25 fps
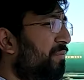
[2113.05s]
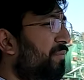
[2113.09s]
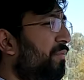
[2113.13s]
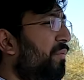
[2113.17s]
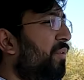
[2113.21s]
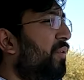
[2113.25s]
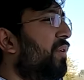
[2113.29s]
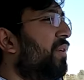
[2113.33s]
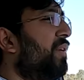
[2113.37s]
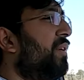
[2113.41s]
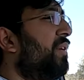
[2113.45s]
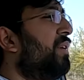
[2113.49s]

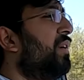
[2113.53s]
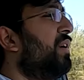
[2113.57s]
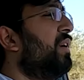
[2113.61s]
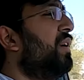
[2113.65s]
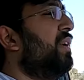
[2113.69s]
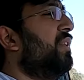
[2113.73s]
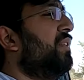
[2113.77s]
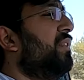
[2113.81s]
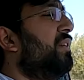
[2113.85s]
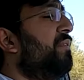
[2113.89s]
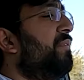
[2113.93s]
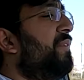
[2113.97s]
for
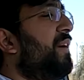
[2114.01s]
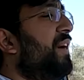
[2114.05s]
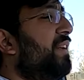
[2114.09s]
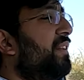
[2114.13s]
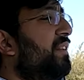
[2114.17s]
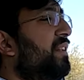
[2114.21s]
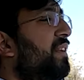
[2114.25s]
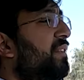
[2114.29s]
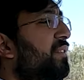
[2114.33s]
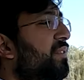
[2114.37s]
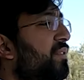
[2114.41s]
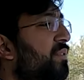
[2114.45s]
the
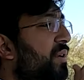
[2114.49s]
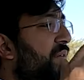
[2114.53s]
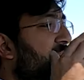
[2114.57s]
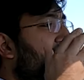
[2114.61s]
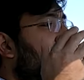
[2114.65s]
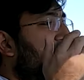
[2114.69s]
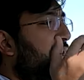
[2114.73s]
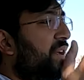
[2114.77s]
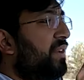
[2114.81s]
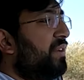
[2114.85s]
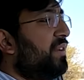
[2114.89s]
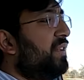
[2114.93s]
fact that you have
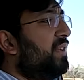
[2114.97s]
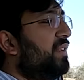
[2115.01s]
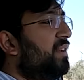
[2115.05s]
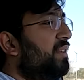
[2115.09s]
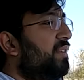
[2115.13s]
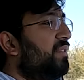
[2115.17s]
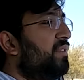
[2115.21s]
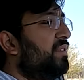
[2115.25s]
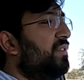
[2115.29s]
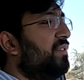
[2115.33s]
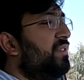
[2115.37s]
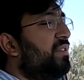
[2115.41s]

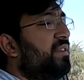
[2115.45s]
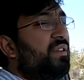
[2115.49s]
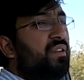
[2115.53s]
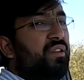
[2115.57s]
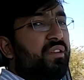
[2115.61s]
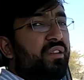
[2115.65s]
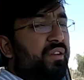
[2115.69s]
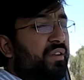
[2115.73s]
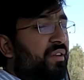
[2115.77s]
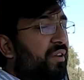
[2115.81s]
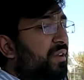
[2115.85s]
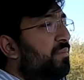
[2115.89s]
19-inch
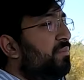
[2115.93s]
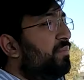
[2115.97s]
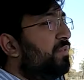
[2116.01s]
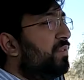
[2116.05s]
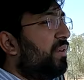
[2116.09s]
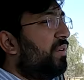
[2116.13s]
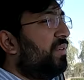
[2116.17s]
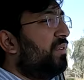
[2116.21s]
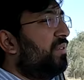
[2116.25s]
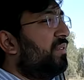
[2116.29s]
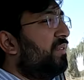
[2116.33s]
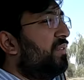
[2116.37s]
rims
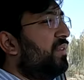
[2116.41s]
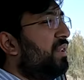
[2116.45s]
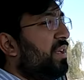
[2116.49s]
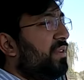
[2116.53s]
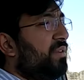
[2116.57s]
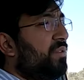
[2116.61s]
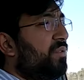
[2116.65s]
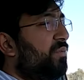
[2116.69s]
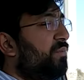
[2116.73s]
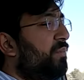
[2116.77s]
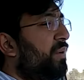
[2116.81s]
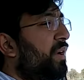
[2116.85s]
also
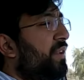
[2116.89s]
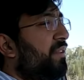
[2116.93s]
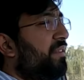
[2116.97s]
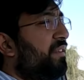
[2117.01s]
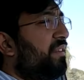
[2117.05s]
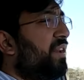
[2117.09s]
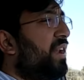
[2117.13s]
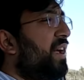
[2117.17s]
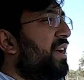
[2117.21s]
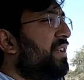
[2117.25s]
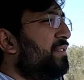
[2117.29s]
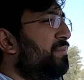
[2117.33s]
that you might
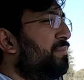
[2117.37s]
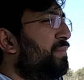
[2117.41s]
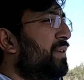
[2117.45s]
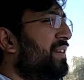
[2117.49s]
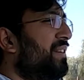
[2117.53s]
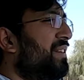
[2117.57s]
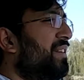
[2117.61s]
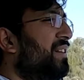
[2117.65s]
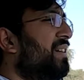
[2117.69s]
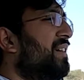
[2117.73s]
scratch. But